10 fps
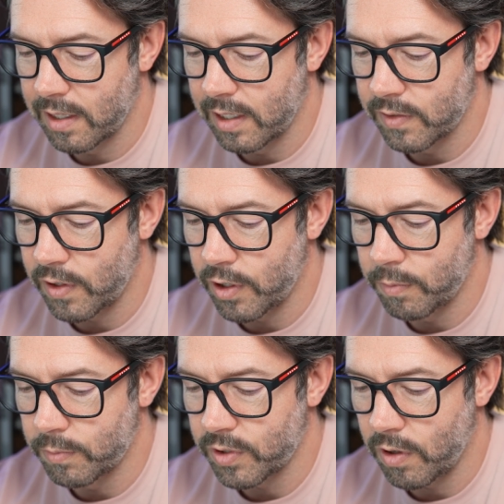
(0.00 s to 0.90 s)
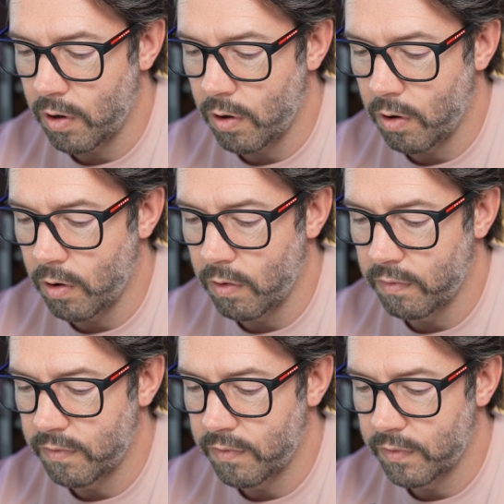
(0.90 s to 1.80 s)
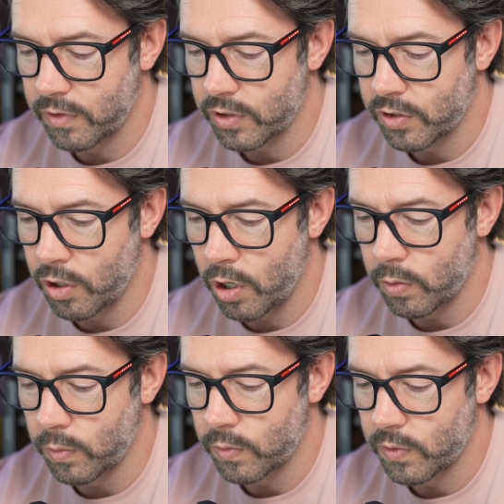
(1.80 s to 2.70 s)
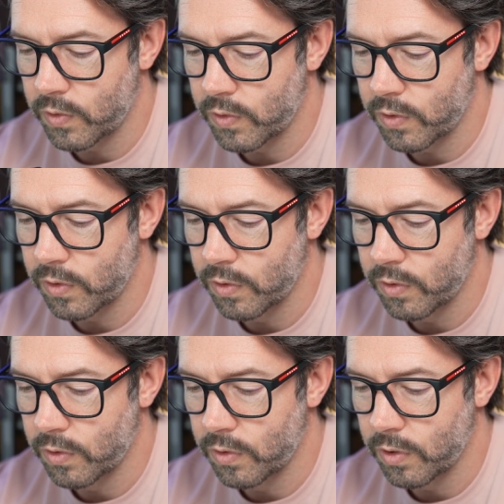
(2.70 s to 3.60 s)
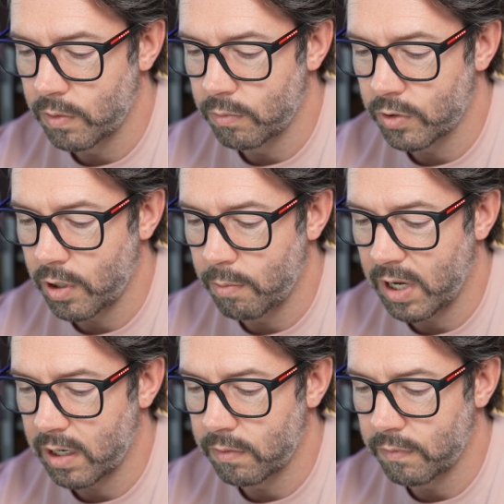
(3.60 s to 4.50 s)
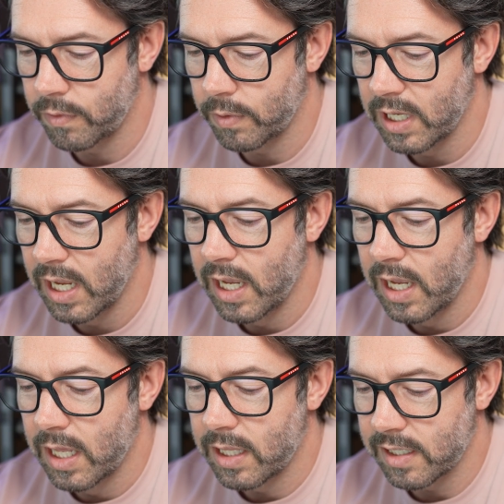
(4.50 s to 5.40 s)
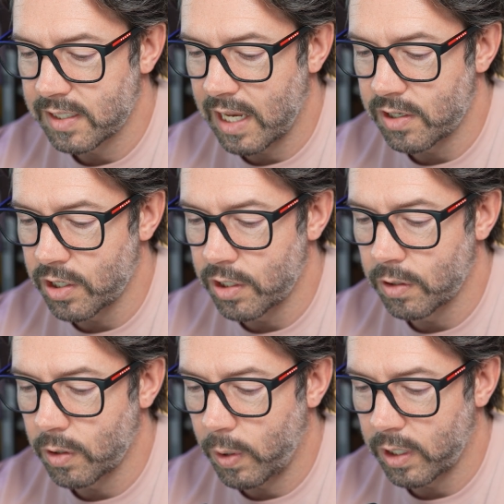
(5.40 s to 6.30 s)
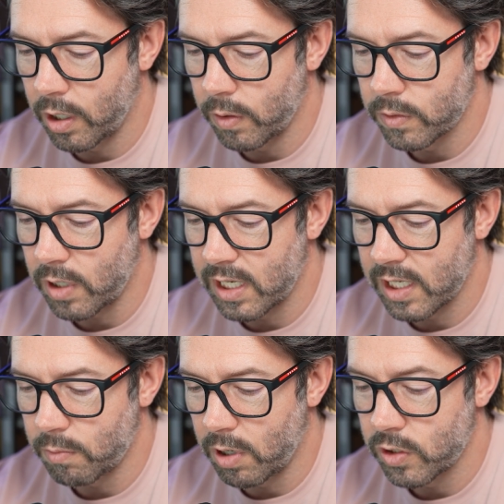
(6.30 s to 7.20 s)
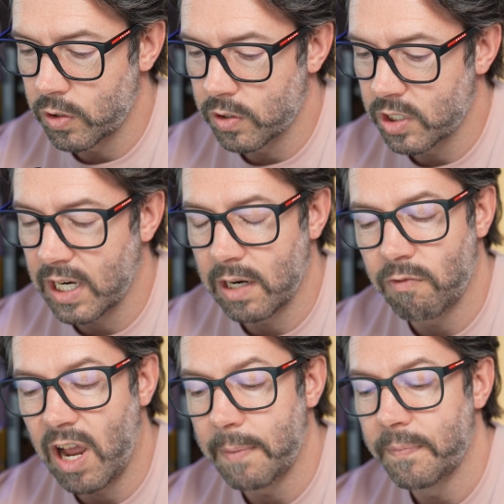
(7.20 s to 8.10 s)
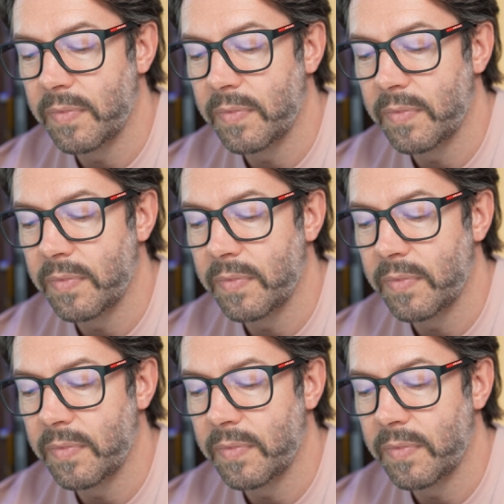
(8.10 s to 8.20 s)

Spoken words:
in terms of just notes? Just going back and forward. Things to get done, quick notes, ideas, reminders, students to check in. Right,